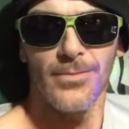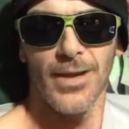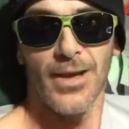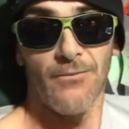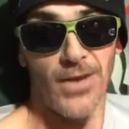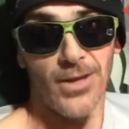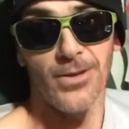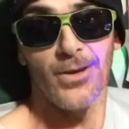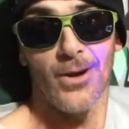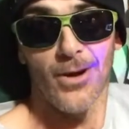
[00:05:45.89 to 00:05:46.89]
Man, that fella
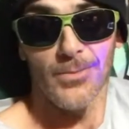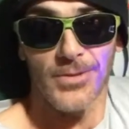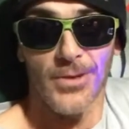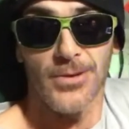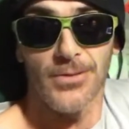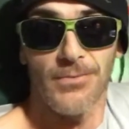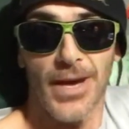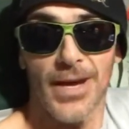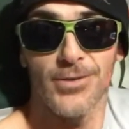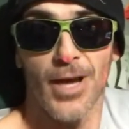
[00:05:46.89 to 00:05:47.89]
in the harp's doing a
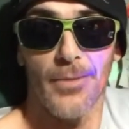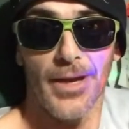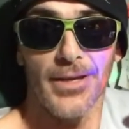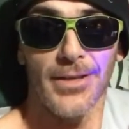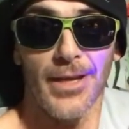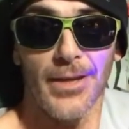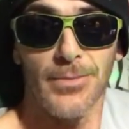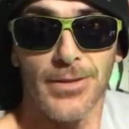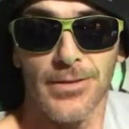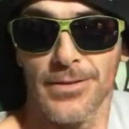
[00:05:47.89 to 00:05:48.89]
fine job, ain't he,
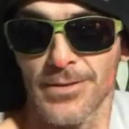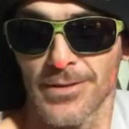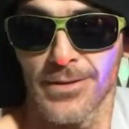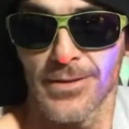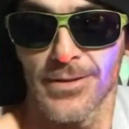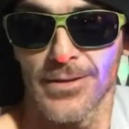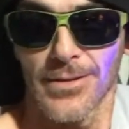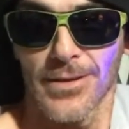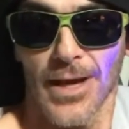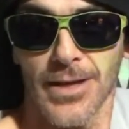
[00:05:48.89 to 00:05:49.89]
Demon?
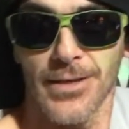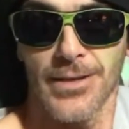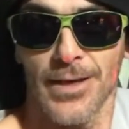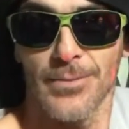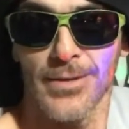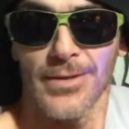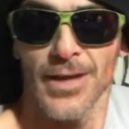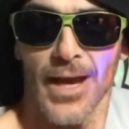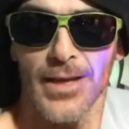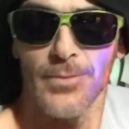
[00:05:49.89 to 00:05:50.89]
Ain't he, Damon? Ain't he,